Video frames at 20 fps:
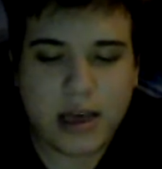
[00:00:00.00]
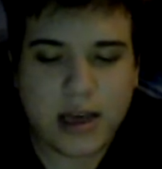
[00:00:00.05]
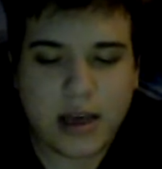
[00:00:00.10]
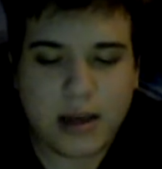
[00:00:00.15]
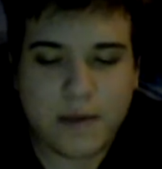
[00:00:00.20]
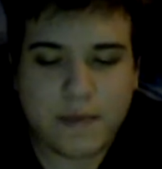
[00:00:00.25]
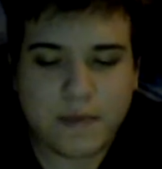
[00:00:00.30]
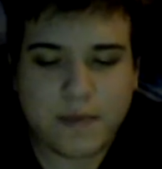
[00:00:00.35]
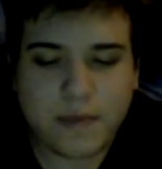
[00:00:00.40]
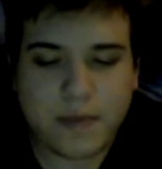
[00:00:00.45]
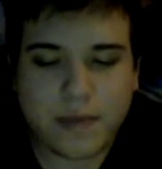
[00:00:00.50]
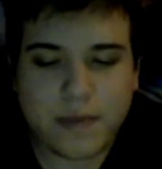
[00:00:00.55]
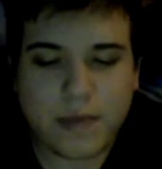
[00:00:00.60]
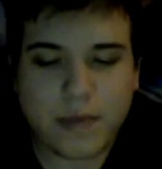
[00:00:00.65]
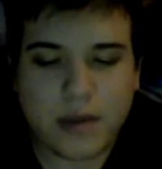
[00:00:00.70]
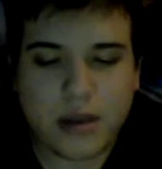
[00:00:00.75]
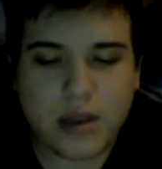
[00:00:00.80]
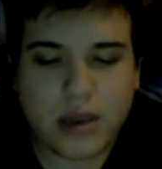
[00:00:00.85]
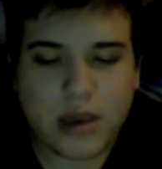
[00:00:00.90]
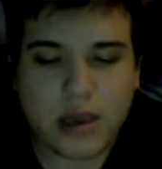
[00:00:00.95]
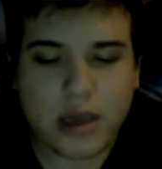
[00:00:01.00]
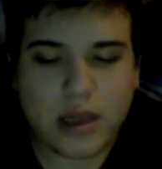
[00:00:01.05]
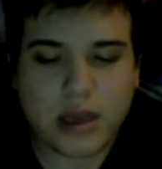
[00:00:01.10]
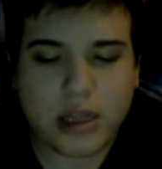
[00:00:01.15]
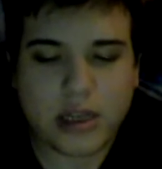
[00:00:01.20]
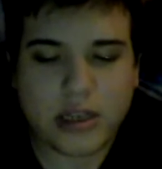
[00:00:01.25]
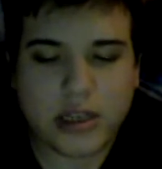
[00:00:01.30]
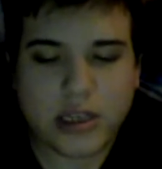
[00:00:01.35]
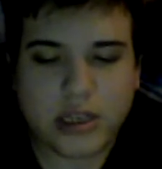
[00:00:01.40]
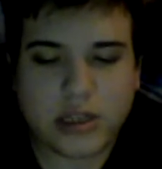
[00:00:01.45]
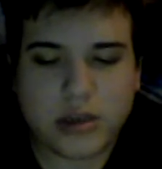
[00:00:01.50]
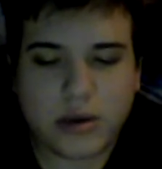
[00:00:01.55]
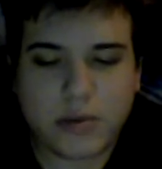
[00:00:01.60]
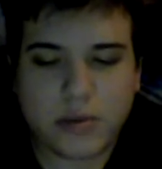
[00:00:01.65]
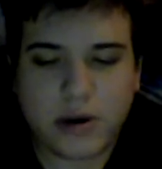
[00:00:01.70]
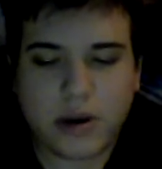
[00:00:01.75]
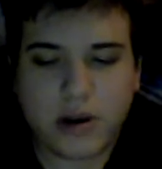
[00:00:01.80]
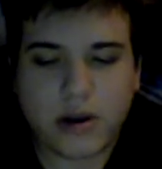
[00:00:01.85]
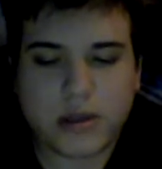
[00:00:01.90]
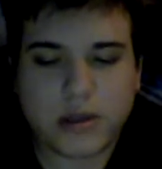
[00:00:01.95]
And Gishikis are
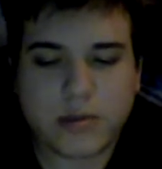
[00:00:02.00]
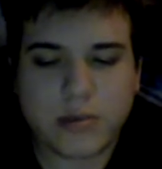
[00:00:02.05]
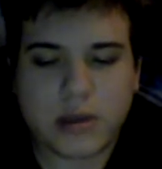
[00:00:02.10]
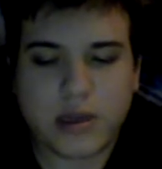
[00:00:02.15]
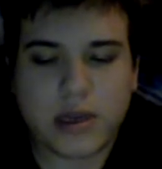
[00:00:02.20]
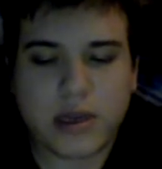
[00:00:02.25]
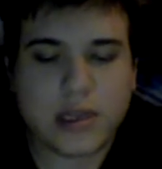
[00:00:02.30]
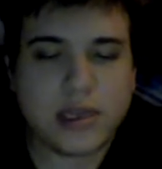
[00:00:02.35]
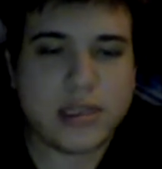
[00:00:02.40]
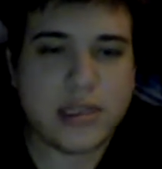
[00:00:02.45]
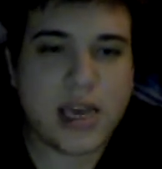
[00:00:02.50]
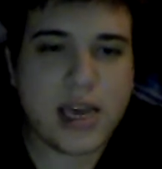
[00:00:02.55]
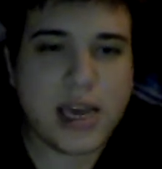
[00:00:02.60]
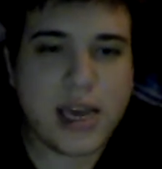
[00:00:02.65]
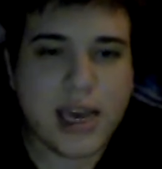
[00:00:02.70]
pretty awesome because